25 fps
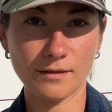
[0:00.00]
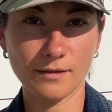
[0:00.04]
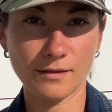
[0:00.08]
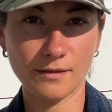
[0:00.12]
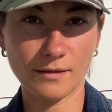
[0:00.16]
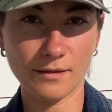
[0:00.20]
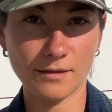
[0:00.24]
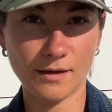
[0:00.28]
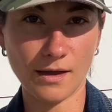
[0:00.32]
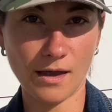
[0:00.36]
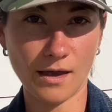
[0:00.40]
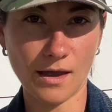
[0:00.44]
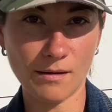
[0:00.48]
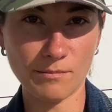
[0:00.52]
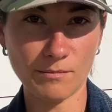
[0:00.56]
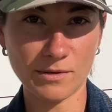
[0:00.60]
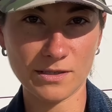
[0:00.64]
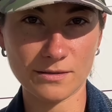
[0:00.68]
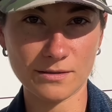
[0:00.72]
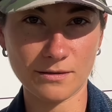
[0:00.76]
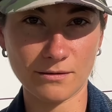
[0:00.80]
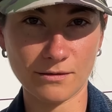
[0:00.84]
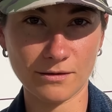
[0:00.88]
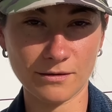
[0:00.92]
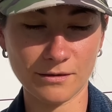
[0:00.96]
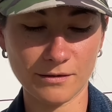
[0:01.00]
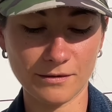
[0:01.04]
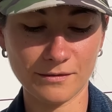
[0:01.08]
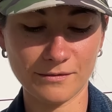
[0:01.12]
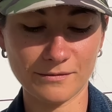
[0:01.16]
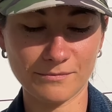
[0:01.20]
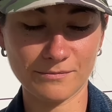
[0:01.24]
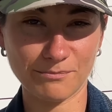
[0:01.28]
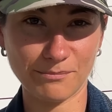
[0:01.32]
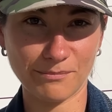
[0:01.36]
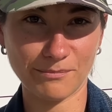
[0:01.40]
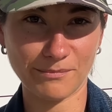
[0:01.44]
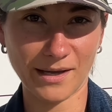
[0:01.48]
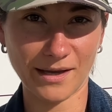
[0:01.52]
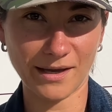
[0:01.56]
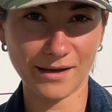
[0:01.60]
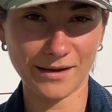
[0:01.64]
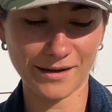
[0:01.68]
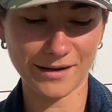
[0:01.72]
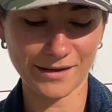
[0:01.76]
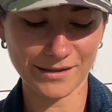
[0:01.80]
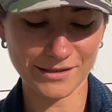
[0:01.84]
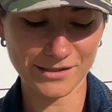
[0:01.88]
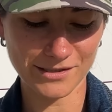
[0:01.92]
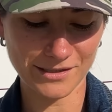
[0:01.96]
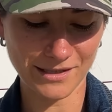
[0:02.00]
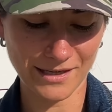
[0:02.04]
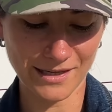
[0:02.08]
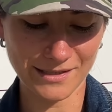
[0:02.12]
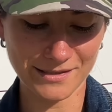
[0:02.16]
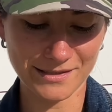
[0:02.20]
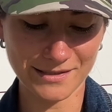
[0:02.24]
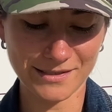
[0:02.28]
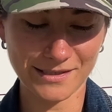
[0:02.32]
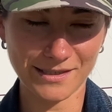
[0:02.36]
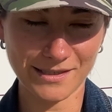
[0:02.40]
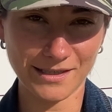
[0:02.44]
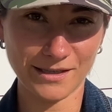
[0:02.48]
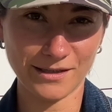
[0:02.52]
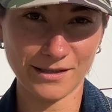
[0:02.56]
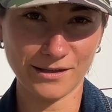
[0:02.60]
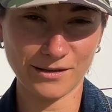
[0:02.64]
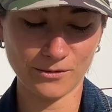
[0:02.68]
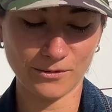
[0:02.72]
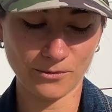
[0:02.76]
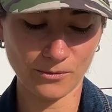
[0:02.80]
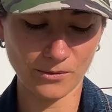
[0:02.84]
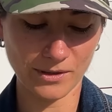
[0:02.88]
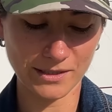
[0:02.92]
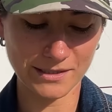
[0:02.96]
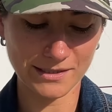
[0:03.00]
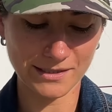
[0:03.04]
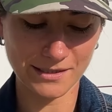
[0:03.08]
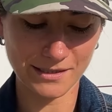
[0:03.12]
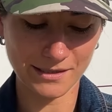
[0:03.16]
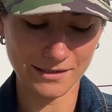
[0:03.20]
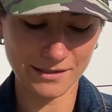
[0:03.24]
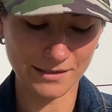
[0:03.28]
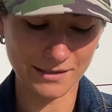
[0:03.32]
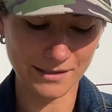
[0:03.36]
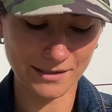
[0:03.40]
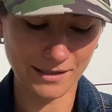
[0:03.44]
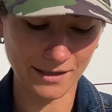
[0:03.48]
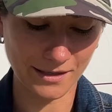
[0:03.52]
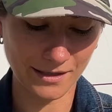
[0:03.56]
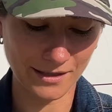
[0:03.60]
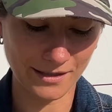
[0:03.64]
the Amazon package. Let's see what's inside.